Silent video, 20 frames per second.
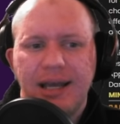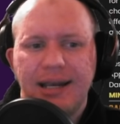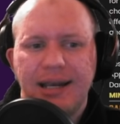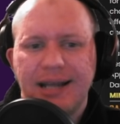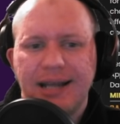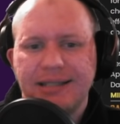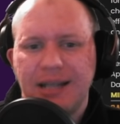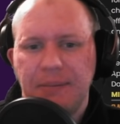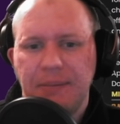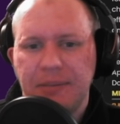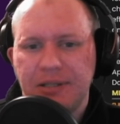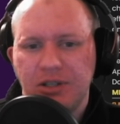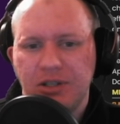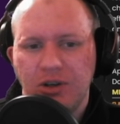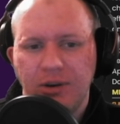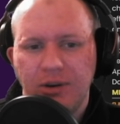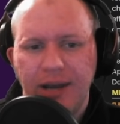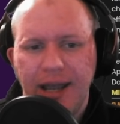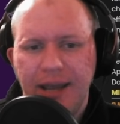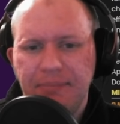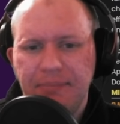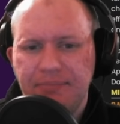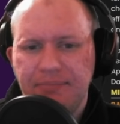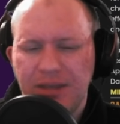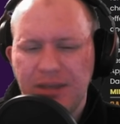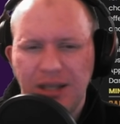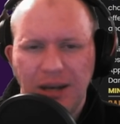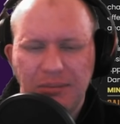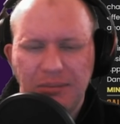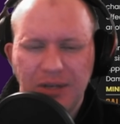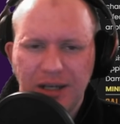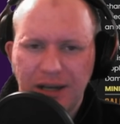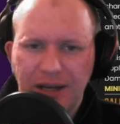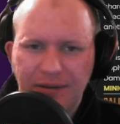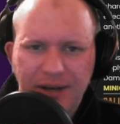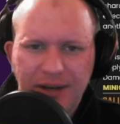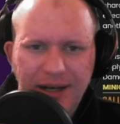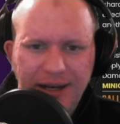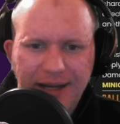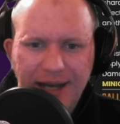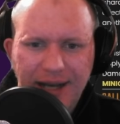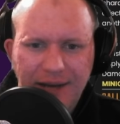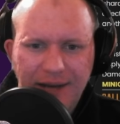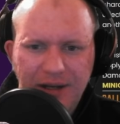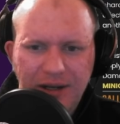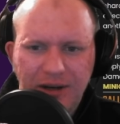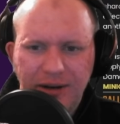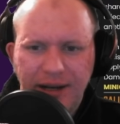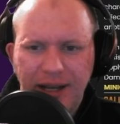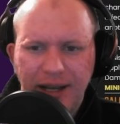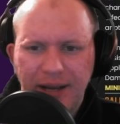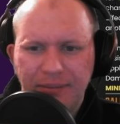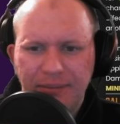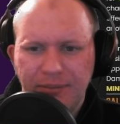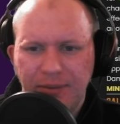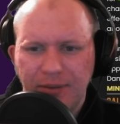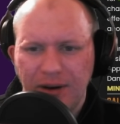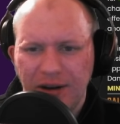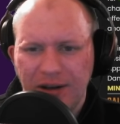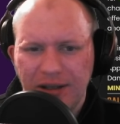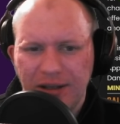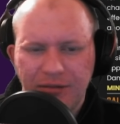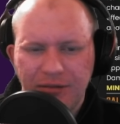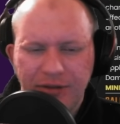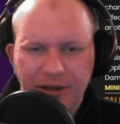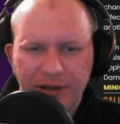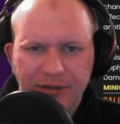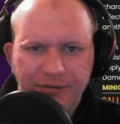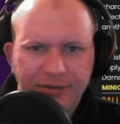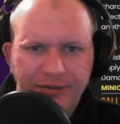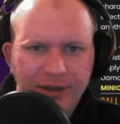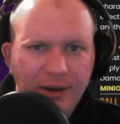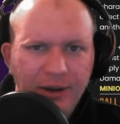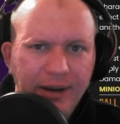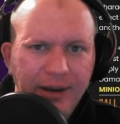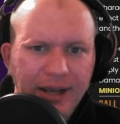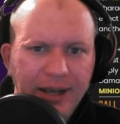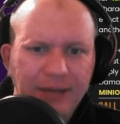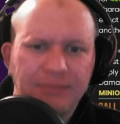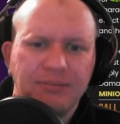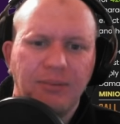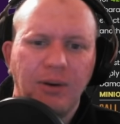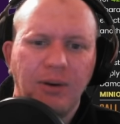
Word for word: Next up is Kree. I'm not even going to cover Kree. Work on them for Fury.